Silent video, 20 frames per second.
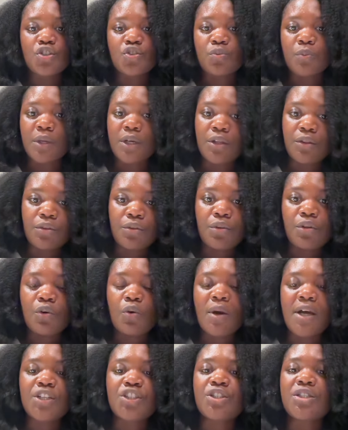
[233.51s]
reading through the
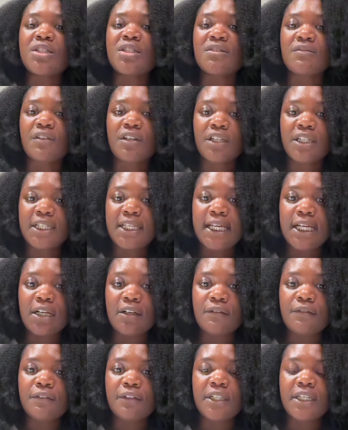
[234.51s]
questions very
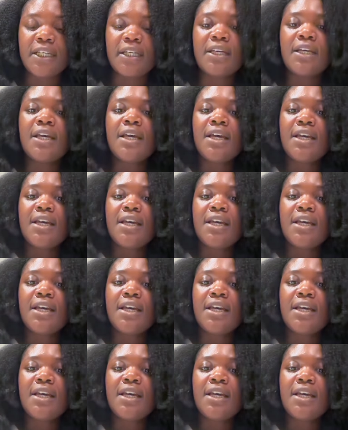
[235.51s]
carefully.